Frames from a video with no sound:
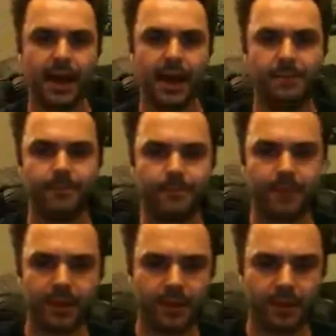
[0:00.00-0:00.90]

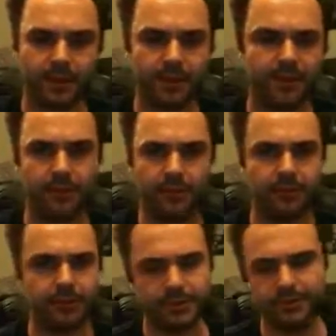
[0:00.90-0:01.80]
3-up
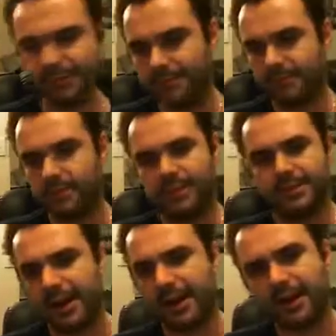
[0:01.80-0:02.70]
invulnerables for 10
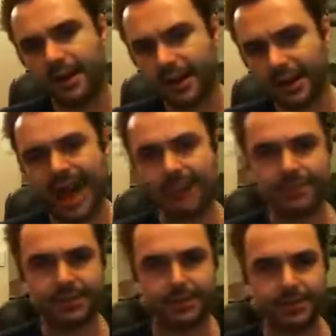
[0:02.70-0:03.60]
points are an
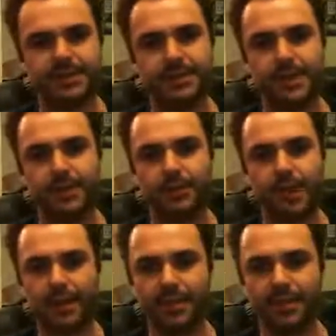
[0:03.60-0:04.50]
absolute steal,
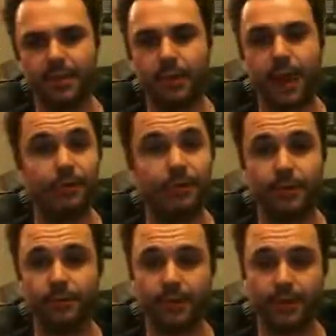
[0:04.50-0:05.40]
and I think way
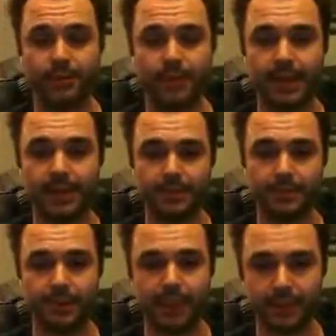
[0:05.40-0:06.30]
more Imperium players
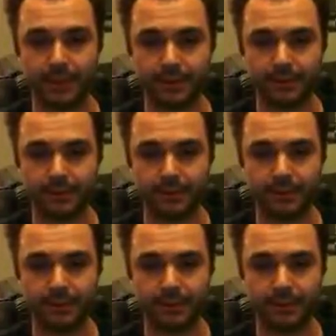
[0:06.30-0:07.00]
should be making use of them.